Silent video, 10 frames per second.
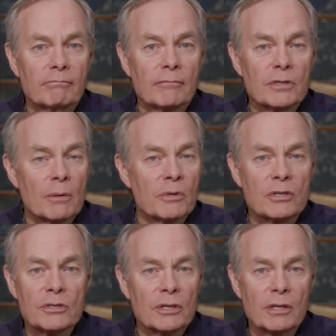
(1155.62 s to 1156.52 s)
something
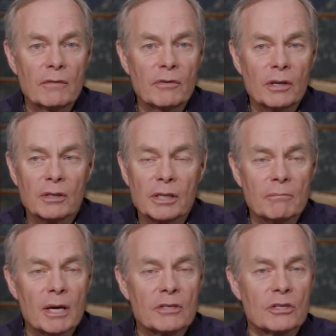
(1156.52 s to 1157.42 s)
significant that
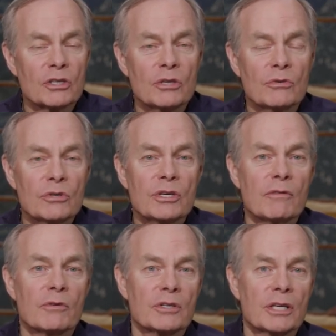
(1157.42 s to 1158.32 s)
makes a huge
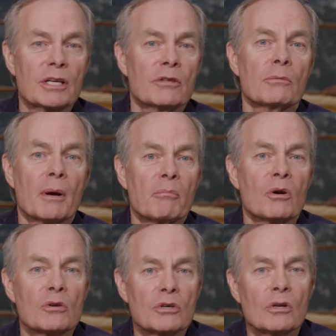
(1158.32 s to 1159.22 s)
difference in either my
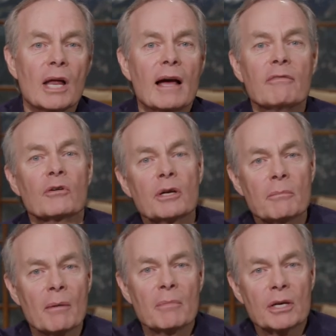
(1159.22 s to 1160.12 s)
personal life or in
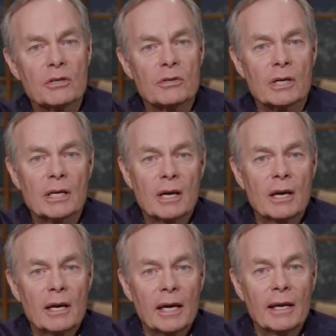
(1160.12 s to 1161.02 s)
my ministry.
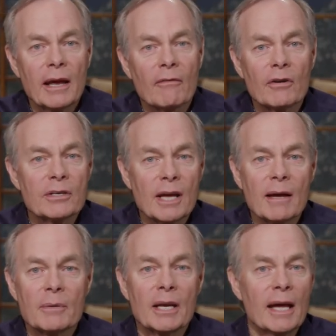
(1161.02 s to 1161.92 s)
And every
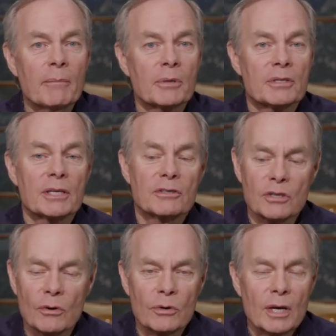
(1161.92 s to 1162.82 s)
time it happens. And
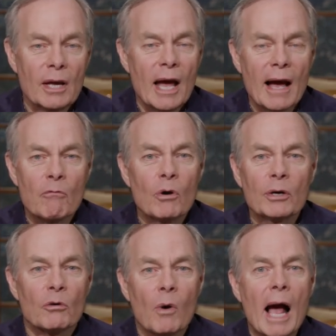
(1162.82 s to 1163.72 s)
so I
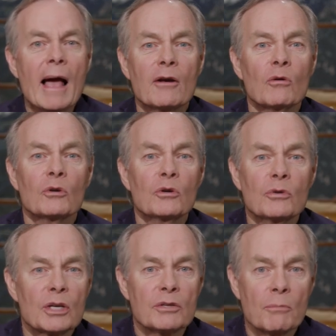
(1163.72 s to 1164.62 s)
wonder why I don't do
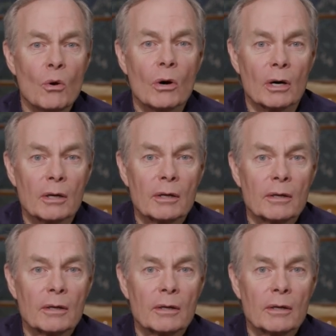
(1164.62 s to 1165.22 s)
this more.